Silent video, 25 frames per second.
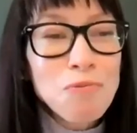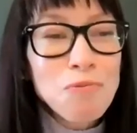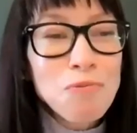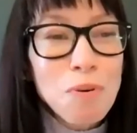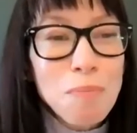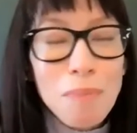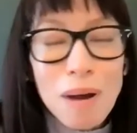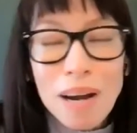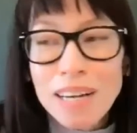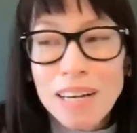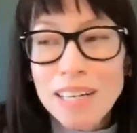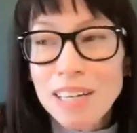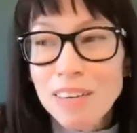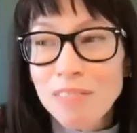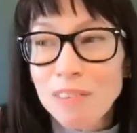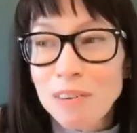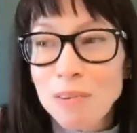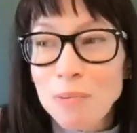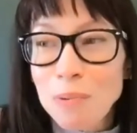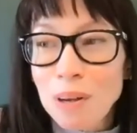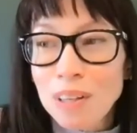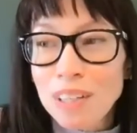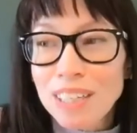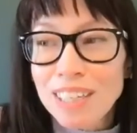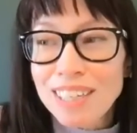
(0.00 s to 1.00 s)
remind
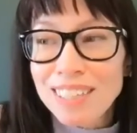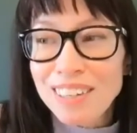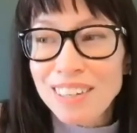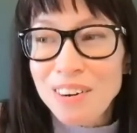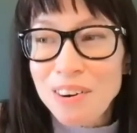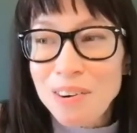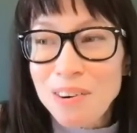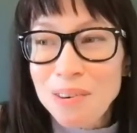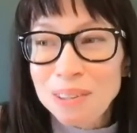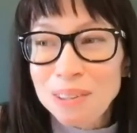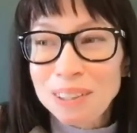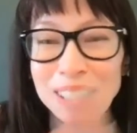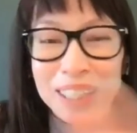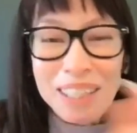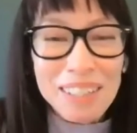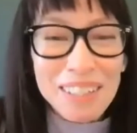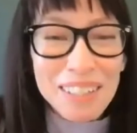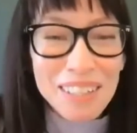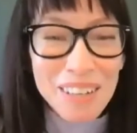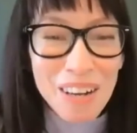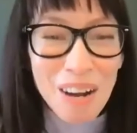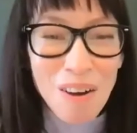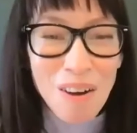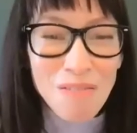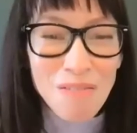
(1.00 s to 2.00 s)
everyone that early in the
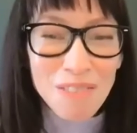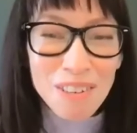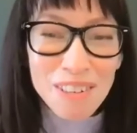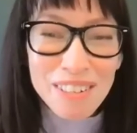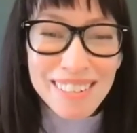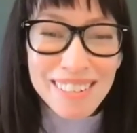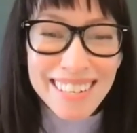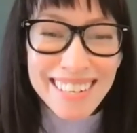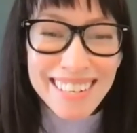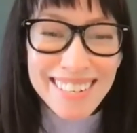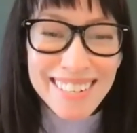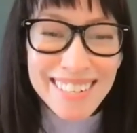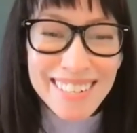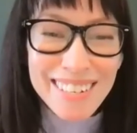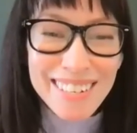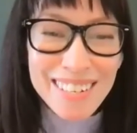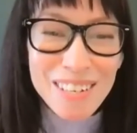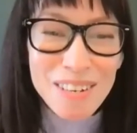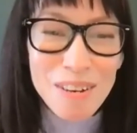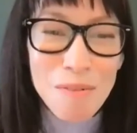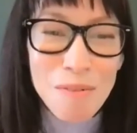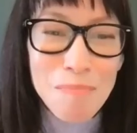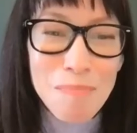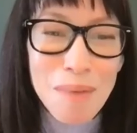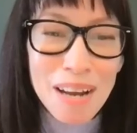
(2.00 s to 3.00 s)
conversation,
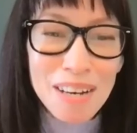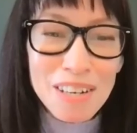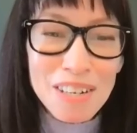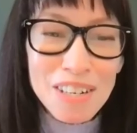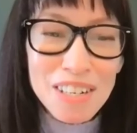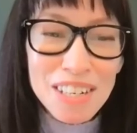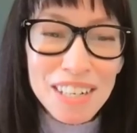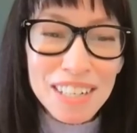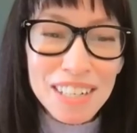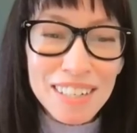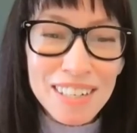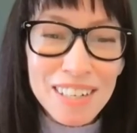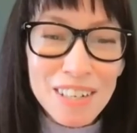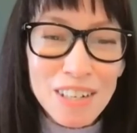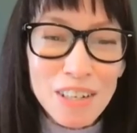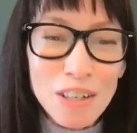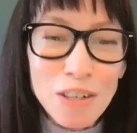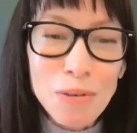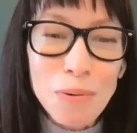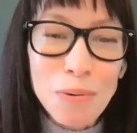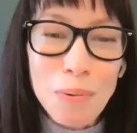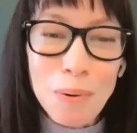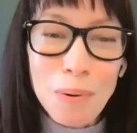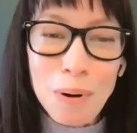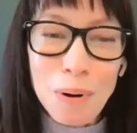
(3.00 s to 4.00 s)
you mentioned
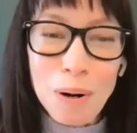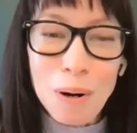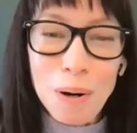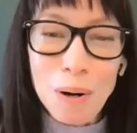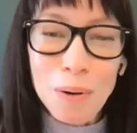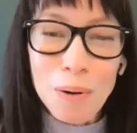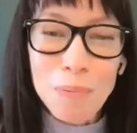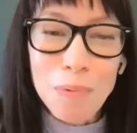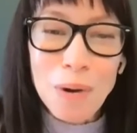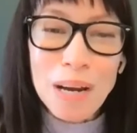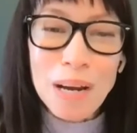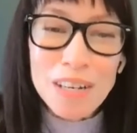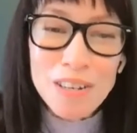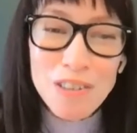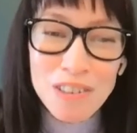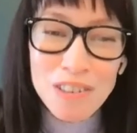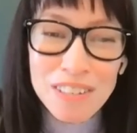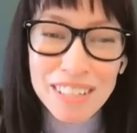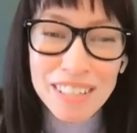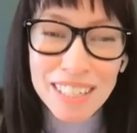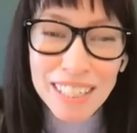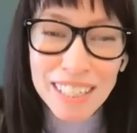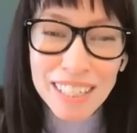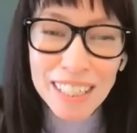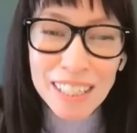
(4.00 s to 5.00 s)
your
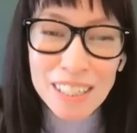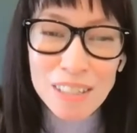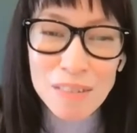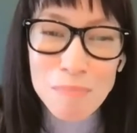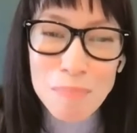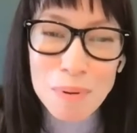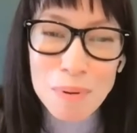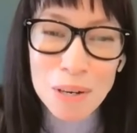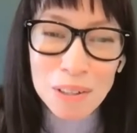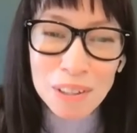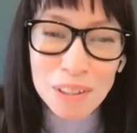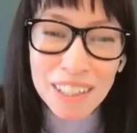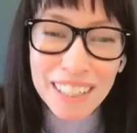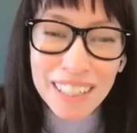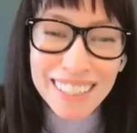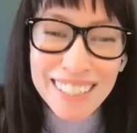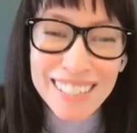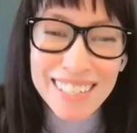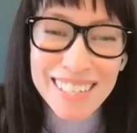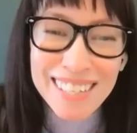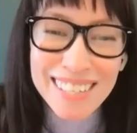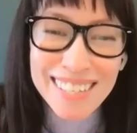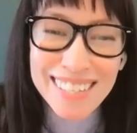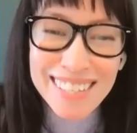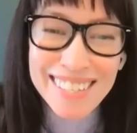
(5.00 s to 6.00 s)
waitressing
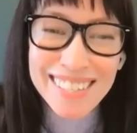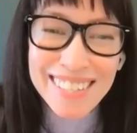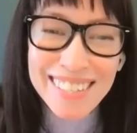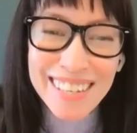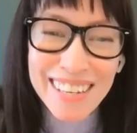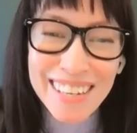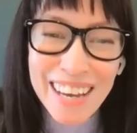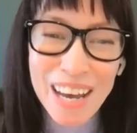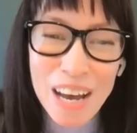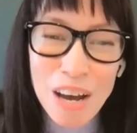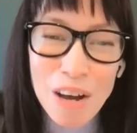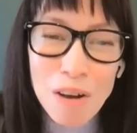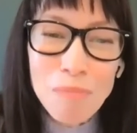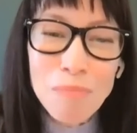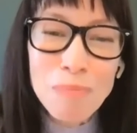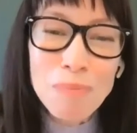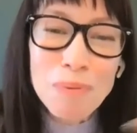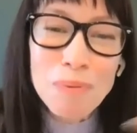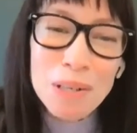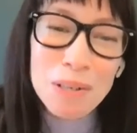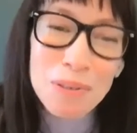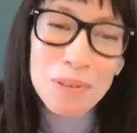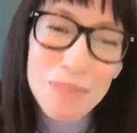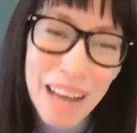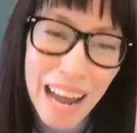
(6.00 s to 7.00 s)
experience helped
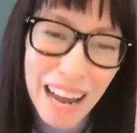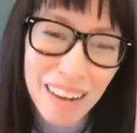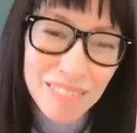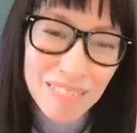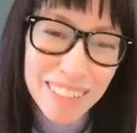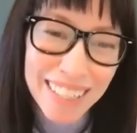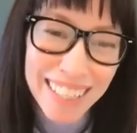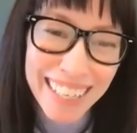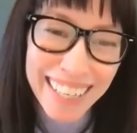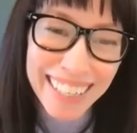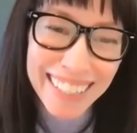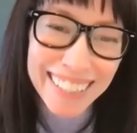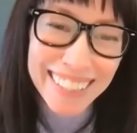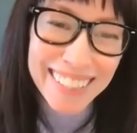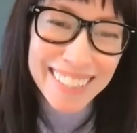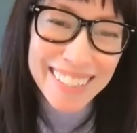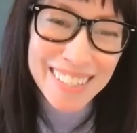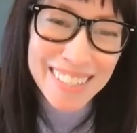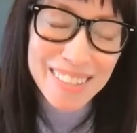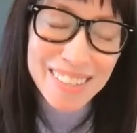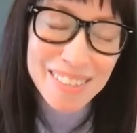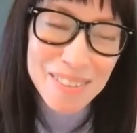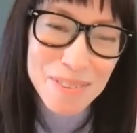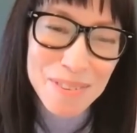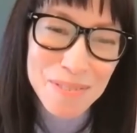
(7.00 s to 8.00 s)
you navigate
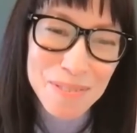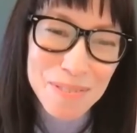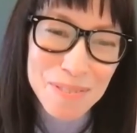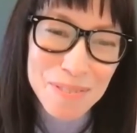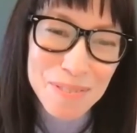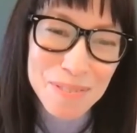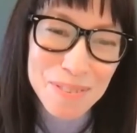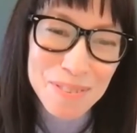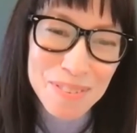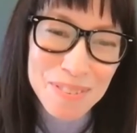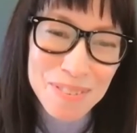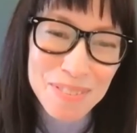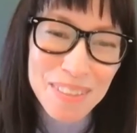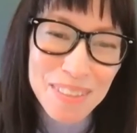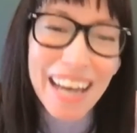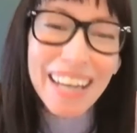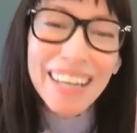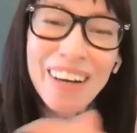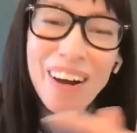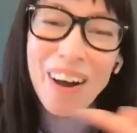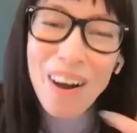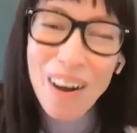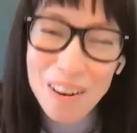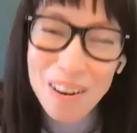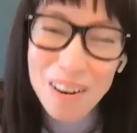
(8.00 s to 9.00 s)
that
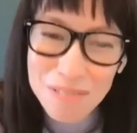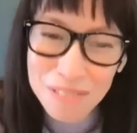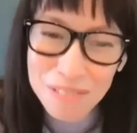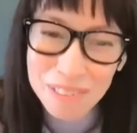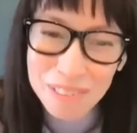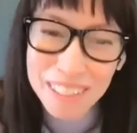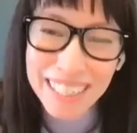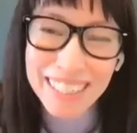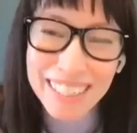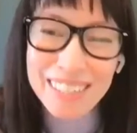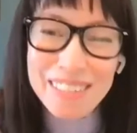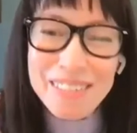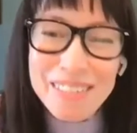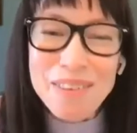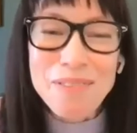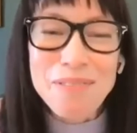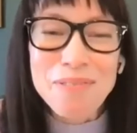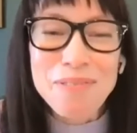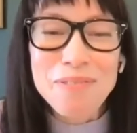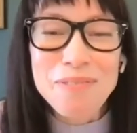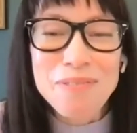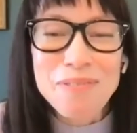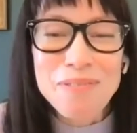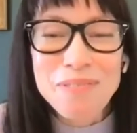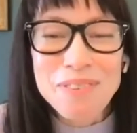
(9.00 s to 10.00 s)
conflict,
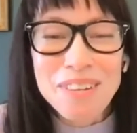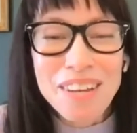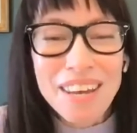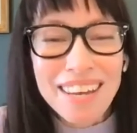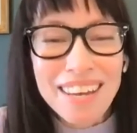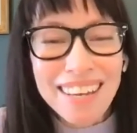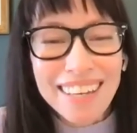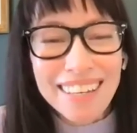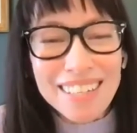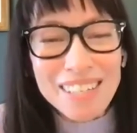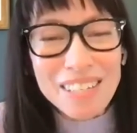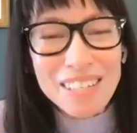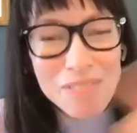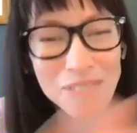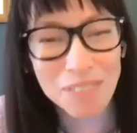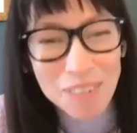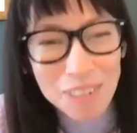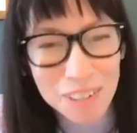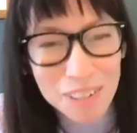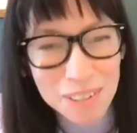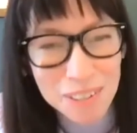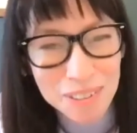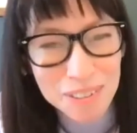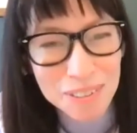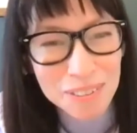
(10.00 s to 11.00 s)
those
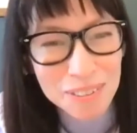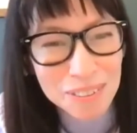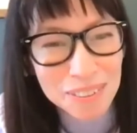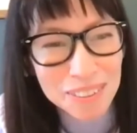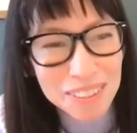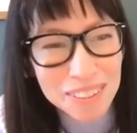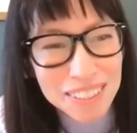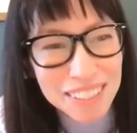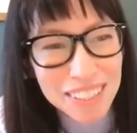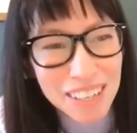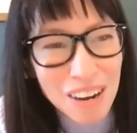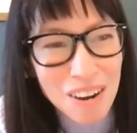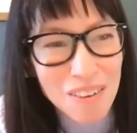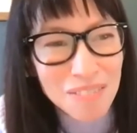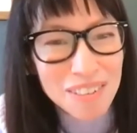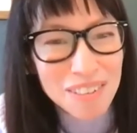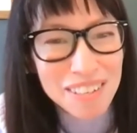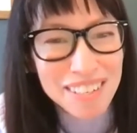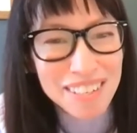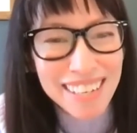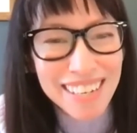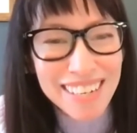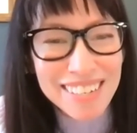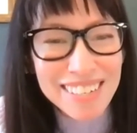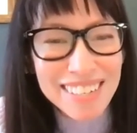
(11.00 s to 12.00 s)
difficult
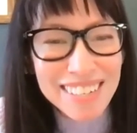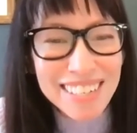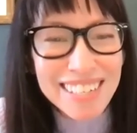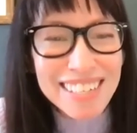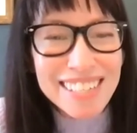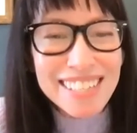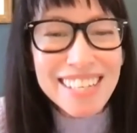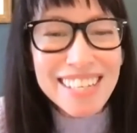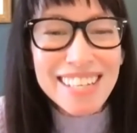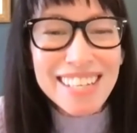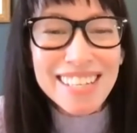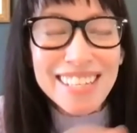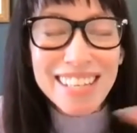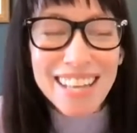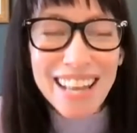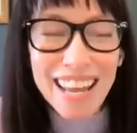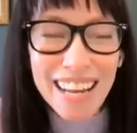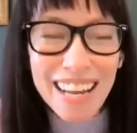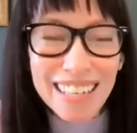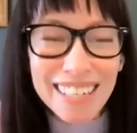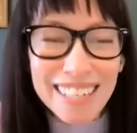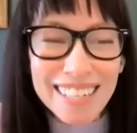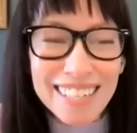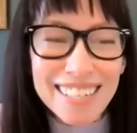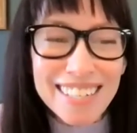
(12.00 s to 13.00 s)
conversations
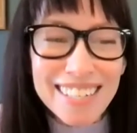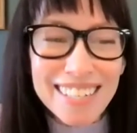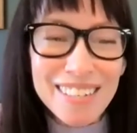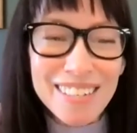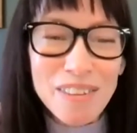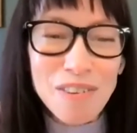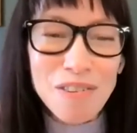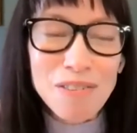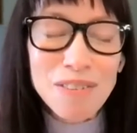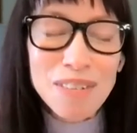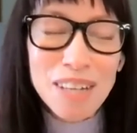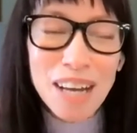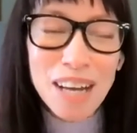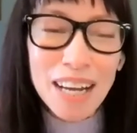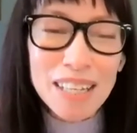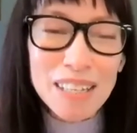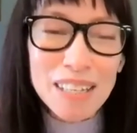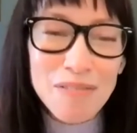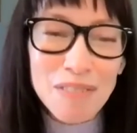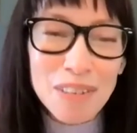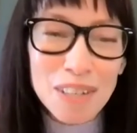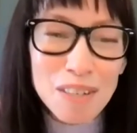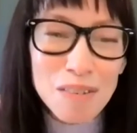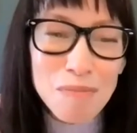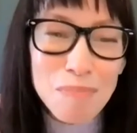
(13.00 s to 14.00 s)
and those kinds
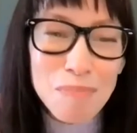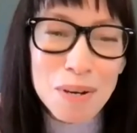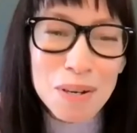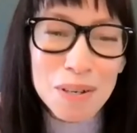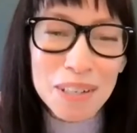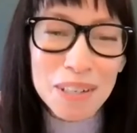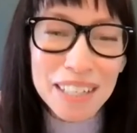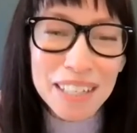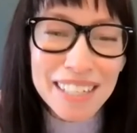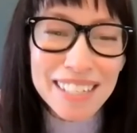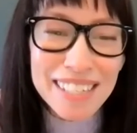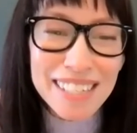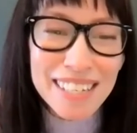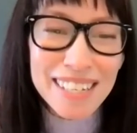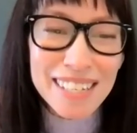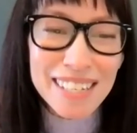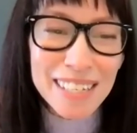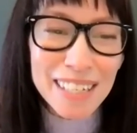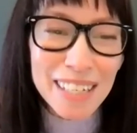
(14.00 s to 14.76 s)
of experiences.